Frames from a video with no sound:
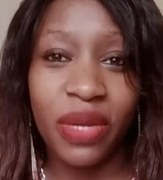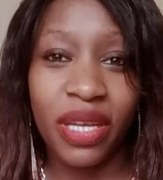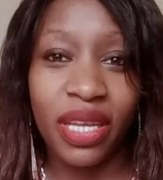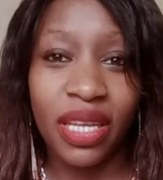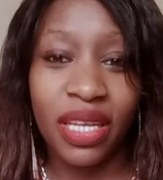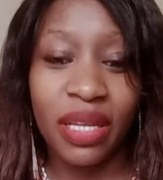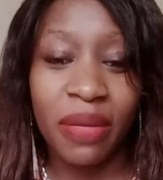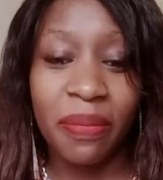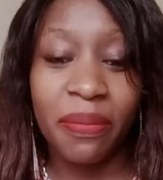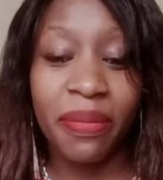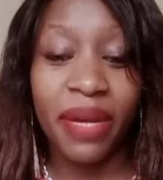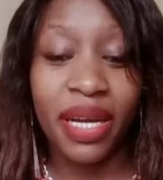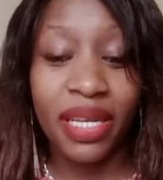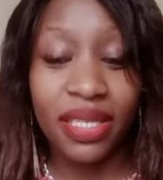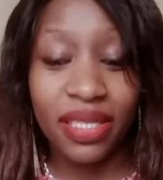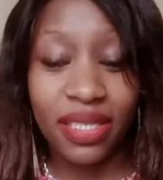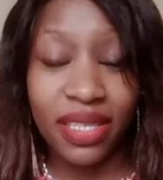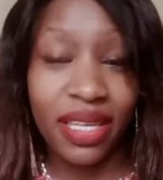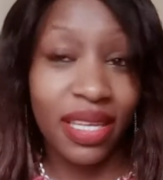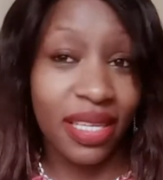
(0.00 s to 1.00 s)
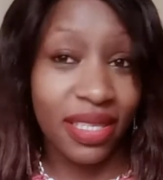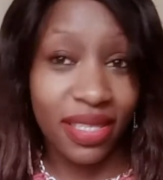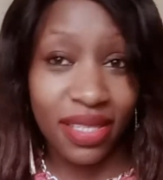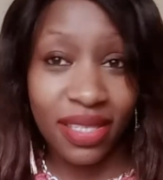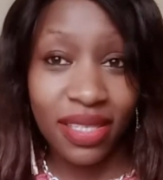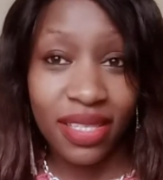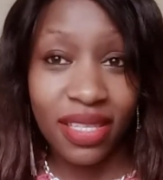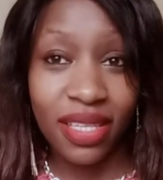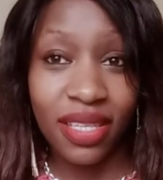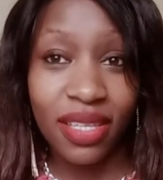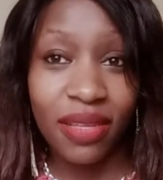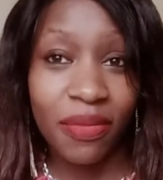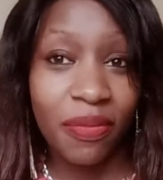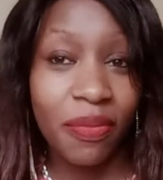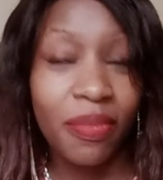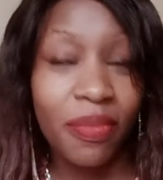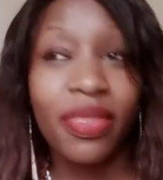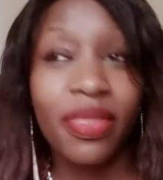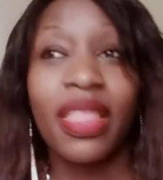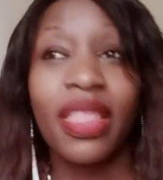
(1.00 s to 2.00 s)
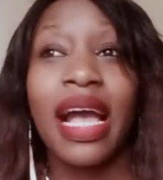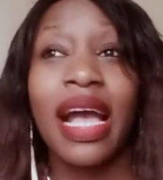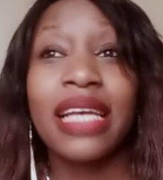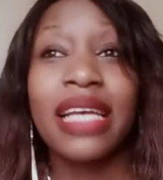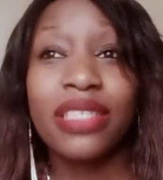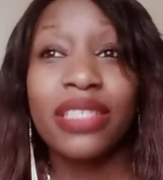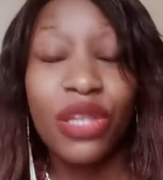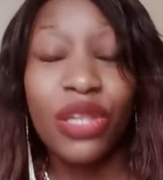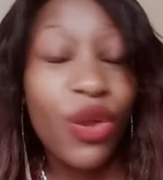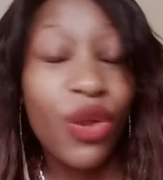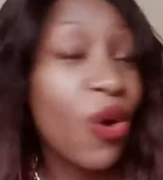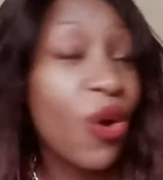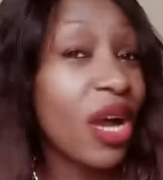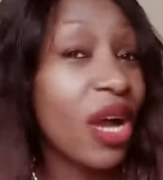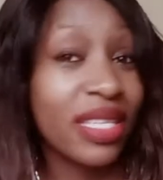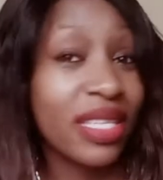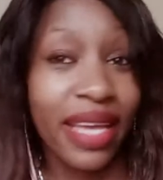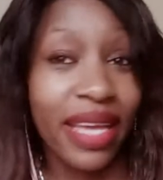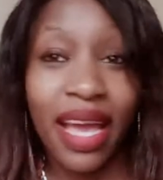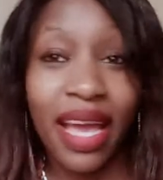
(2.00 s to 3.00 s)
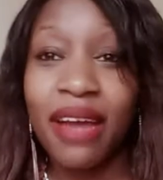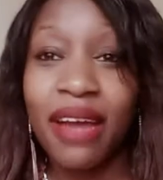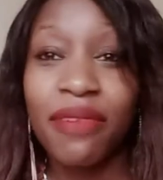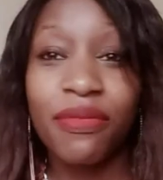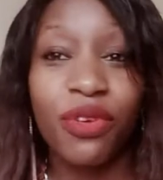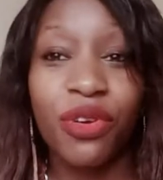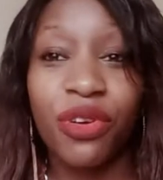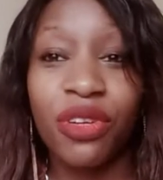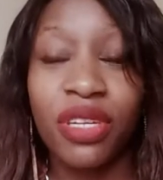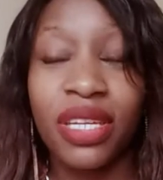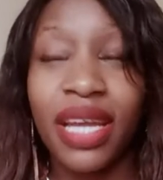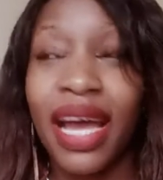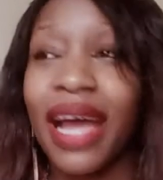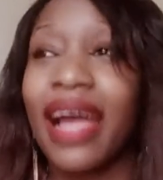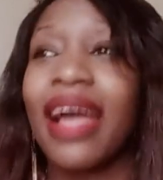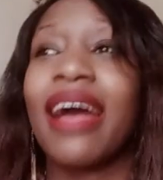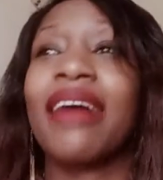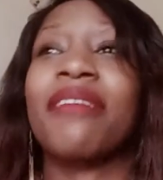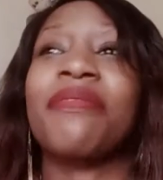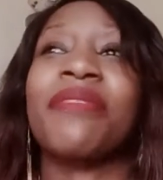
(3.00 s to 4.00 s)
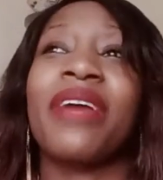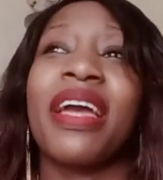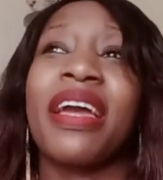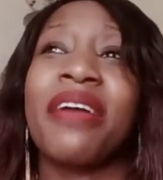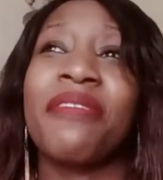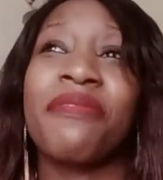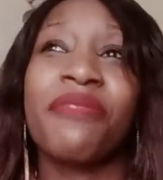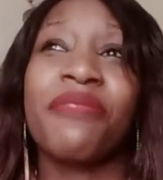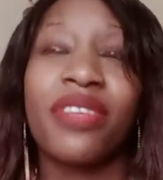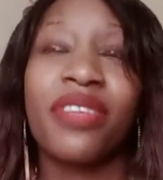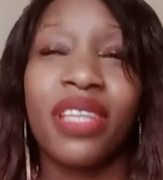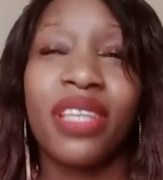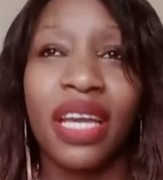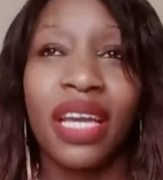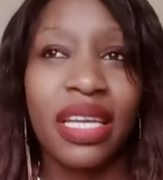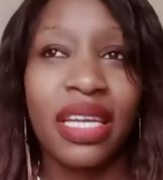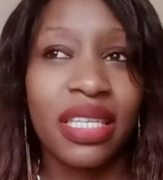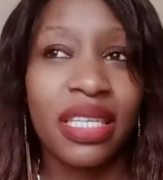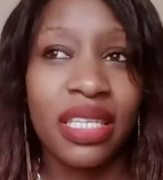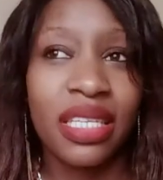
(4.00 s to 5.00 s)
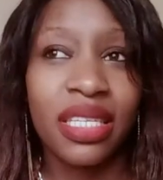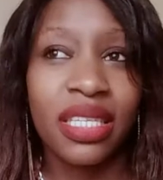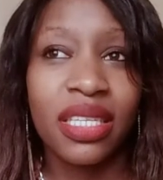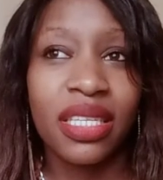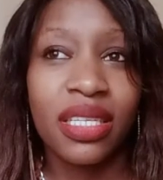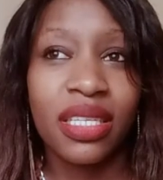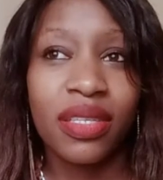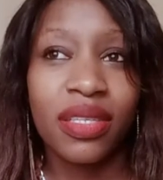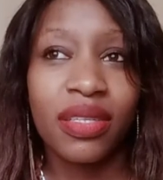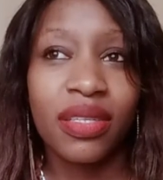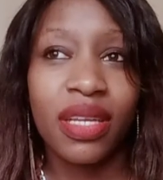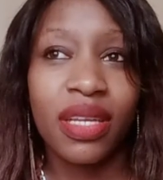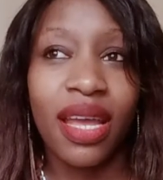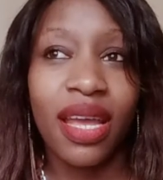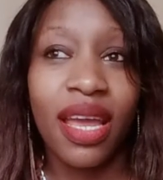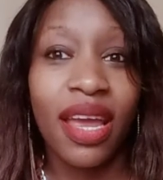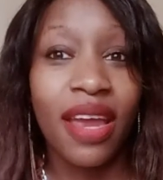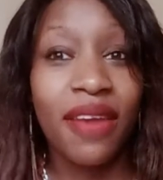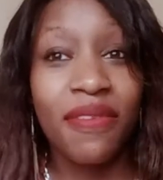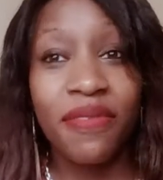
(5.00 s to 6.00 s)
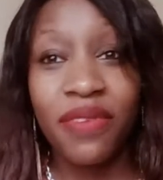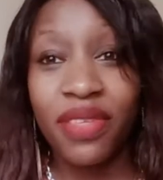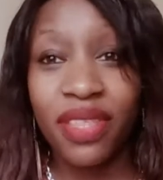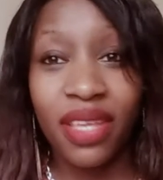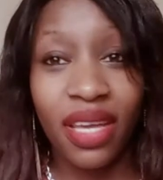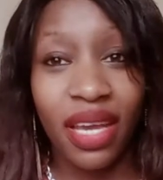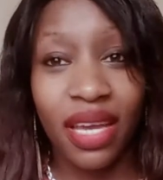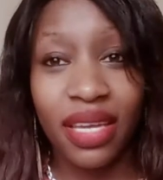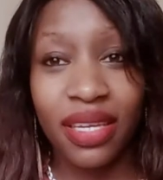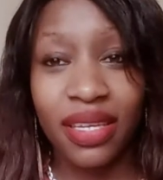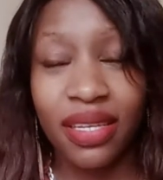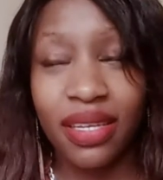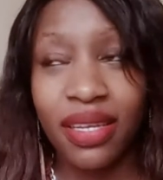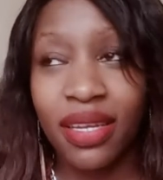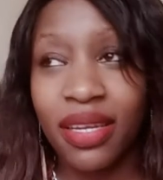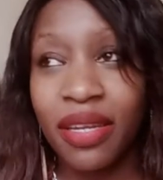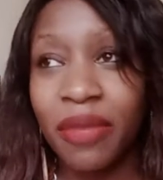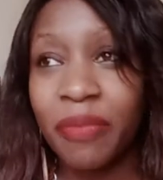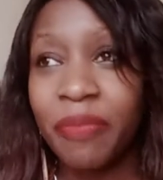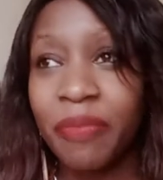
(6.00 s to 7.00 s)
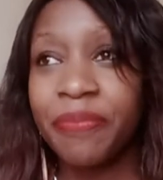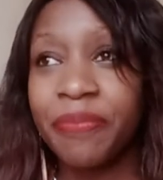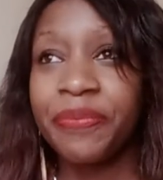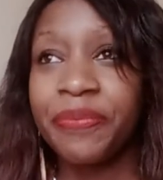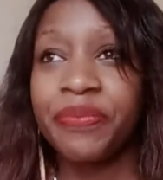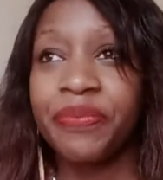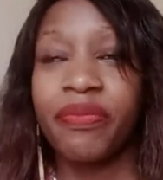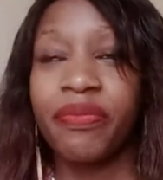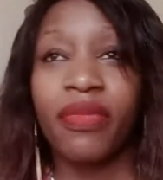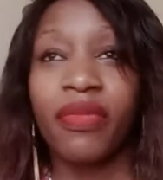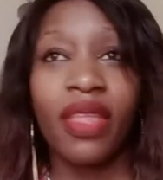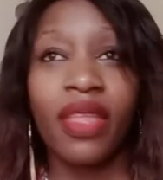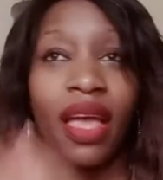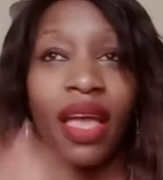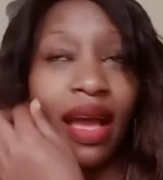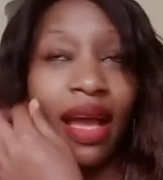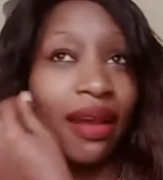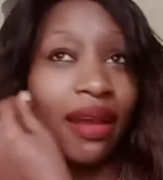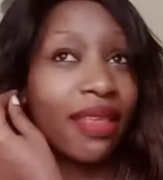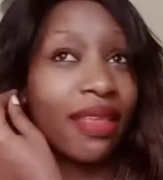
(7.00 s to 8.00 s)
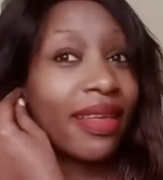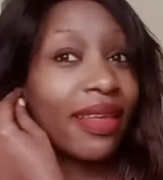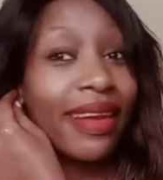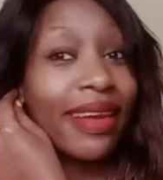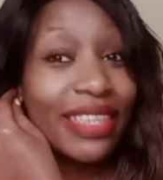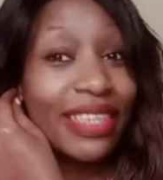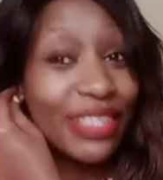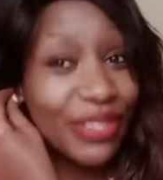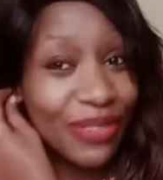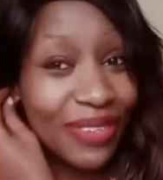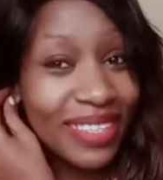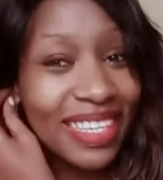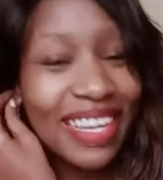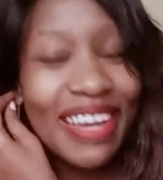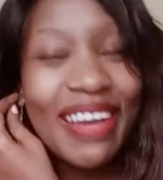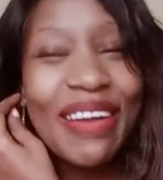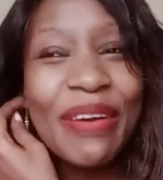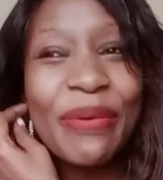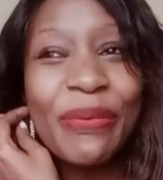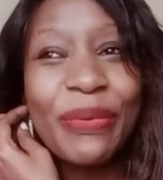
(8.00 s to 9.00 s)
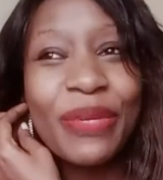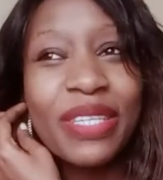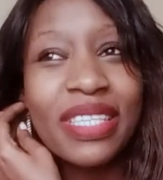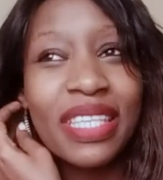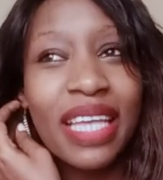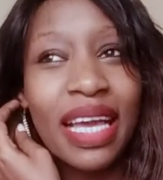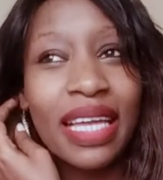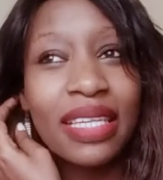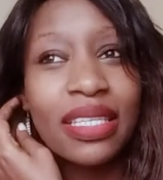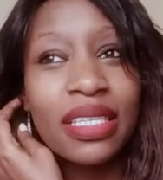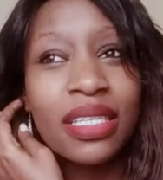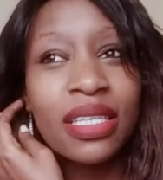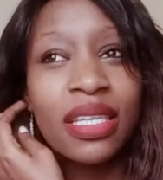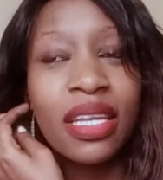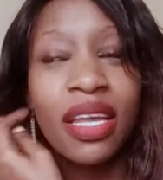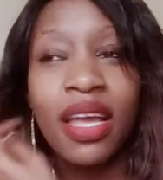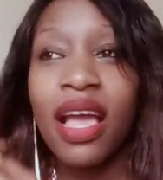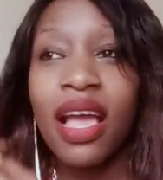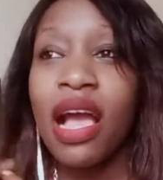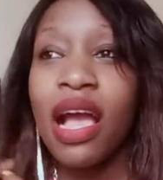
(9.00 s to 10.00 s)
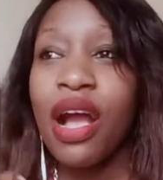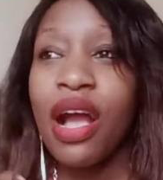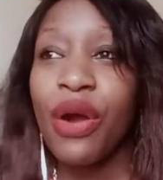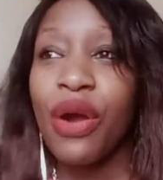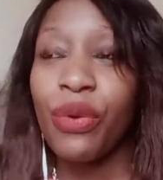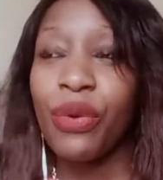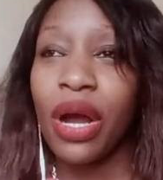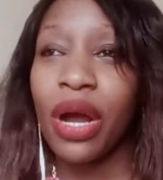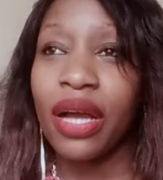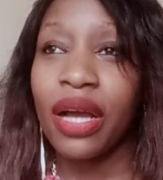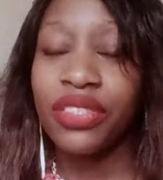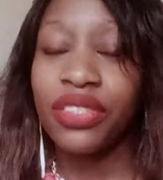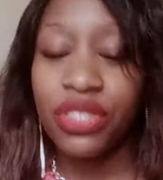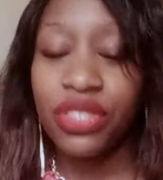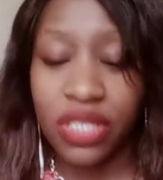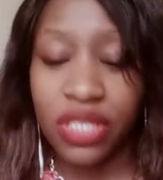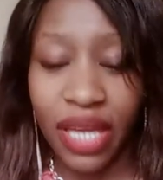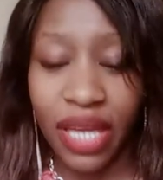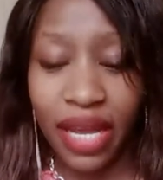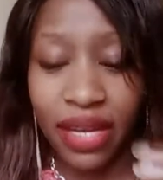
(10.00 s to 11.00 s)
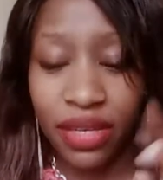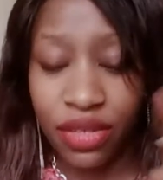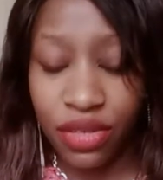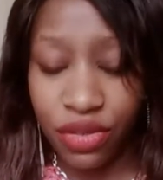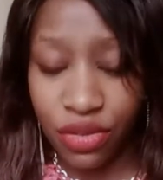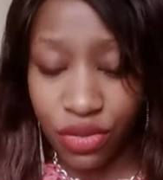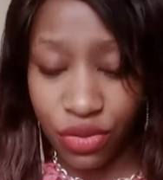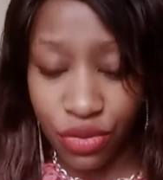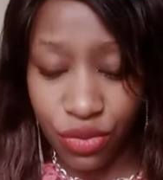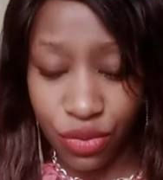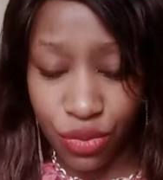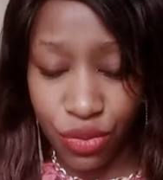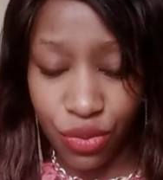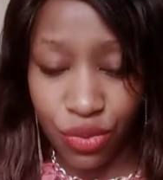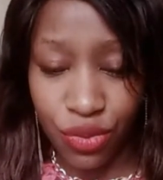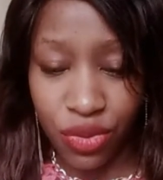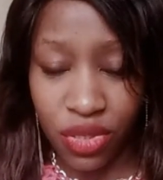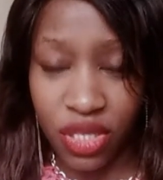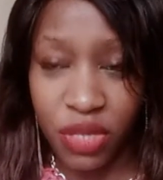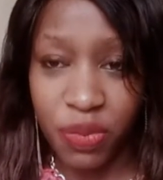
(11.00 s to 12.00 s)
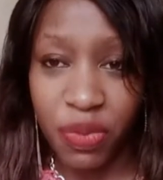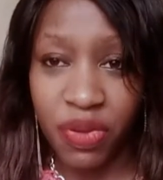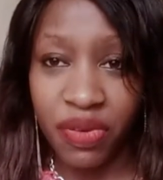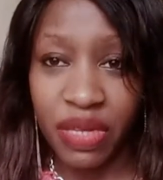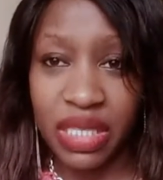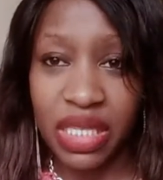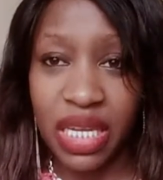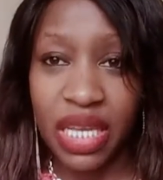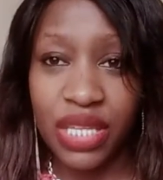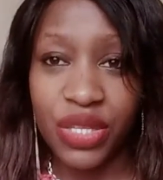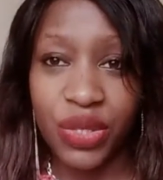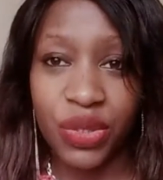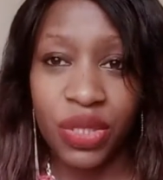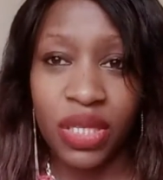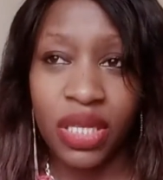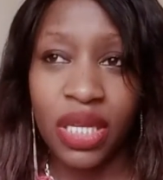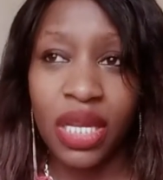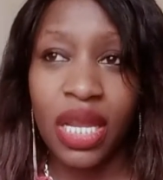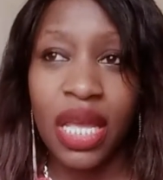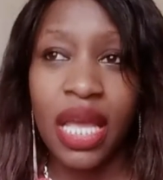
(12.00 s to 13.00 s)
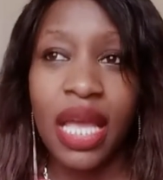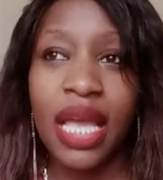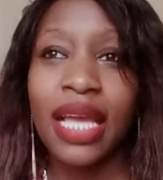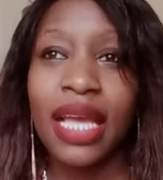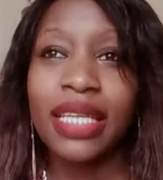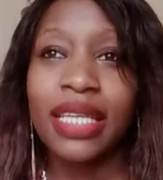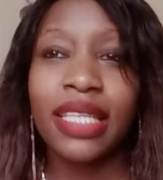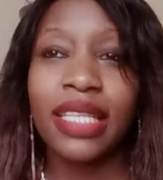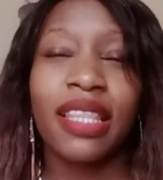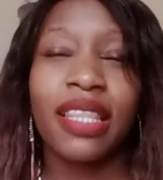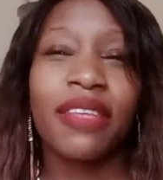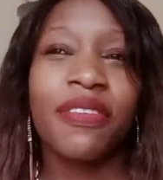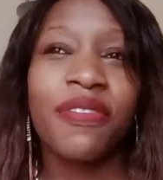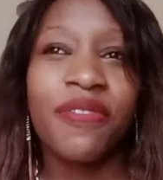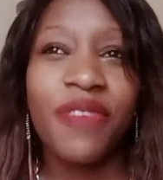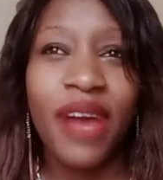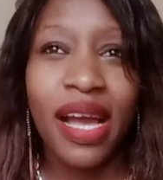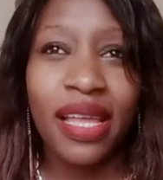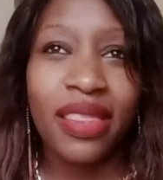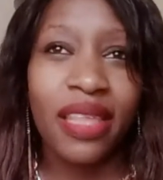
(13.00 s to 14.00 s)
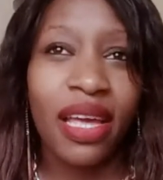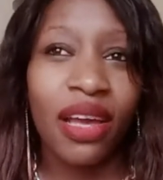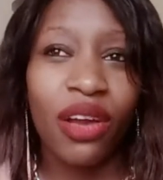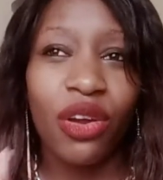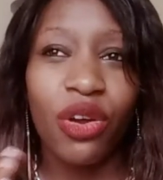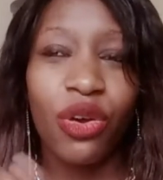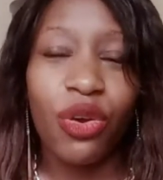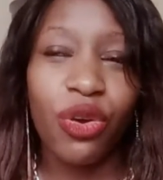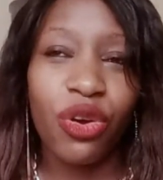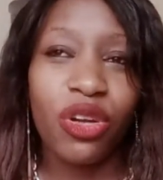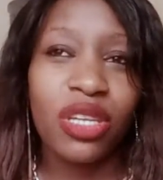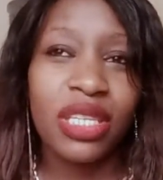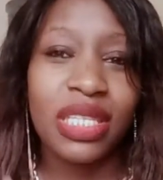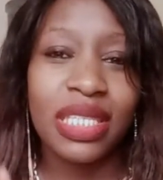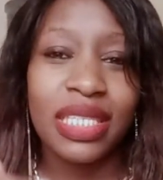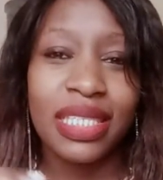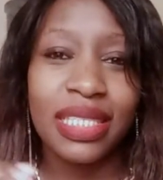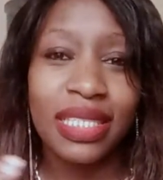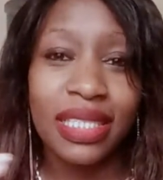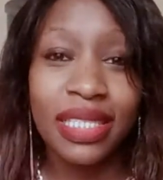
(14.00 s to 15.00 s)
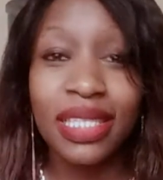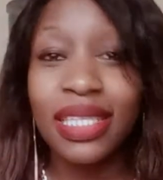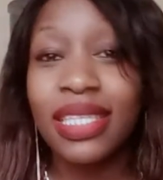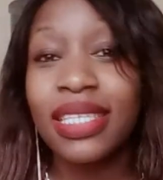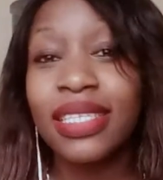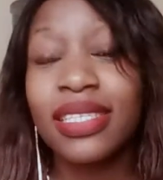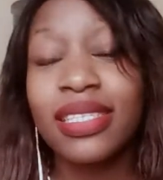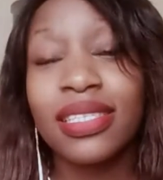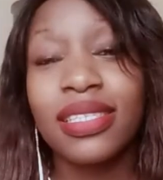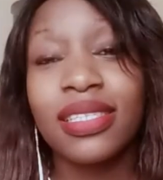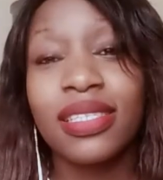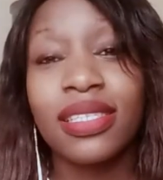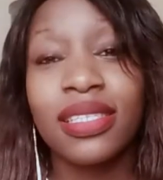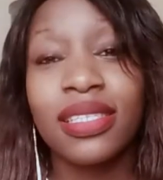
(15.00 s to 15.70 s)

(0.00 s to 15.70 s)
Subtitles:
way, but yes, as long as I have God, I have everything I need. Everything I need. Another lesson was that, just tied to this previous lesson, is that the fact that God didn't